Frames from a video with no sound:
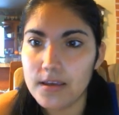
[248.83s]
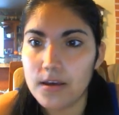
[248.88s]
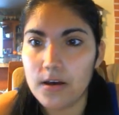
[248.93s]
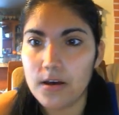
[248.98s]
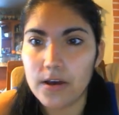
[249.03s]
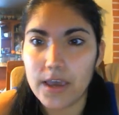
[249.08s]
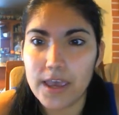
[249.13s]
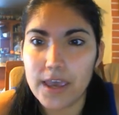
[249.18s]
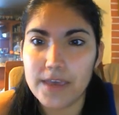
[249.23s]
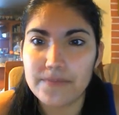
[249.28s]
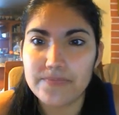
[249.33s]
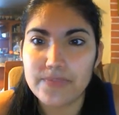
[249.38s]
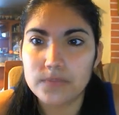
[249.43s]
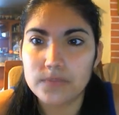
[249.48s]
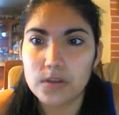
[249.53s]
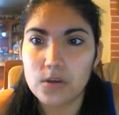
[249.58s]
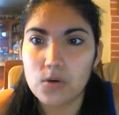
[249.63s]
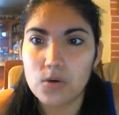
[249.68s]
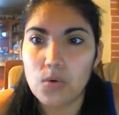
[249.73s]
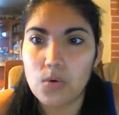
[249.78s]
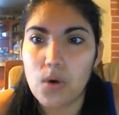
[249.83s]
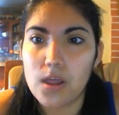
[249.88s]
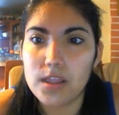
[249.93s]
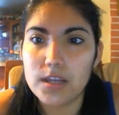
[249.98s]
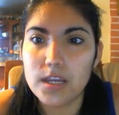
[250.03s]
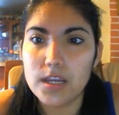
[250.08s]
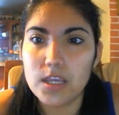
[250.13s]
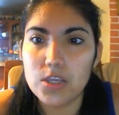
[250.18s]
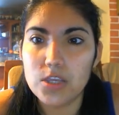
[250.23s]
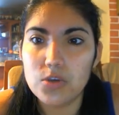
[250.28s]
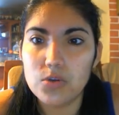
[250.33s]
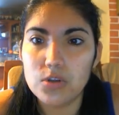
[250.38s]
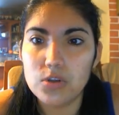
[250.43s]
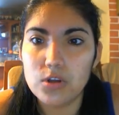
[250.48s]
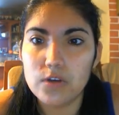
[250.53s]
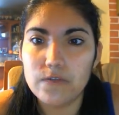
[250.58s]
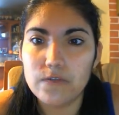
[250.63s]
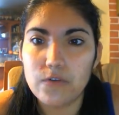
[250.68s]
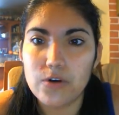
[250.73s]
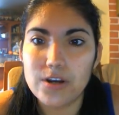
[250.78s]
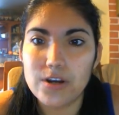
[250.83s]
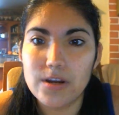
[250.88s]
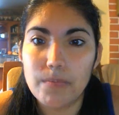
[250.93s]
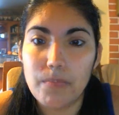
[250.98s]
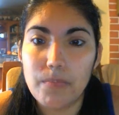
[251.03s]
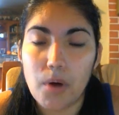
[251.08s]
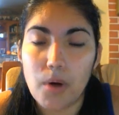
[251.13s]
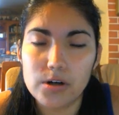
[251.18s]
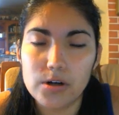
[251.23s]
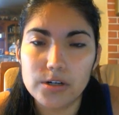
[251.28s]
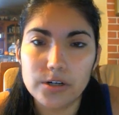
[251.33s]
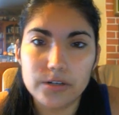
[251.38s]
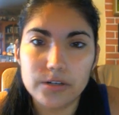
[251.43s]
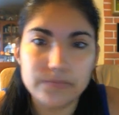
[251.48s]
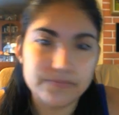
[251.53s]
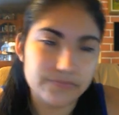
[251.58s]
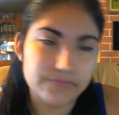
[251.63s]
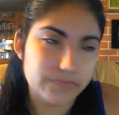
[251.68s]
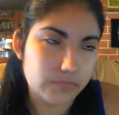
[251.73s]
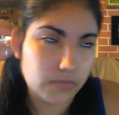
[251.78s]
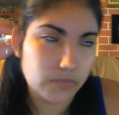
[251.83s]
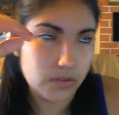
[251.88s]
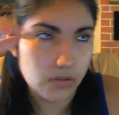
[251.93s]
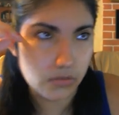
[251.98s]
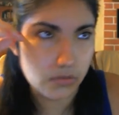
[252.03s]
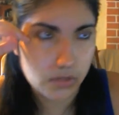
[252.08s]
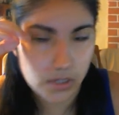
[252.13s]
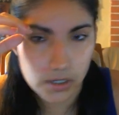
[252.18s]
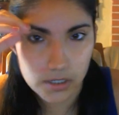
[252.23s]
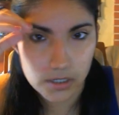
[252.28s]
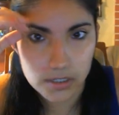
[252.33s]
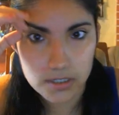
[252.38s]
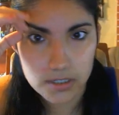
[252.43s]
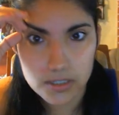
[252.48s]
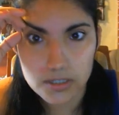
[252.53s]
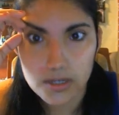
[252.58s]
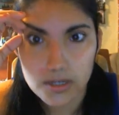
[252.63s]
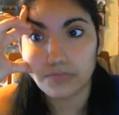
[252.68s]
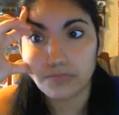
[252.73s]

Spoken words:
Okay. Quality you look for in a partner? Oh gosh.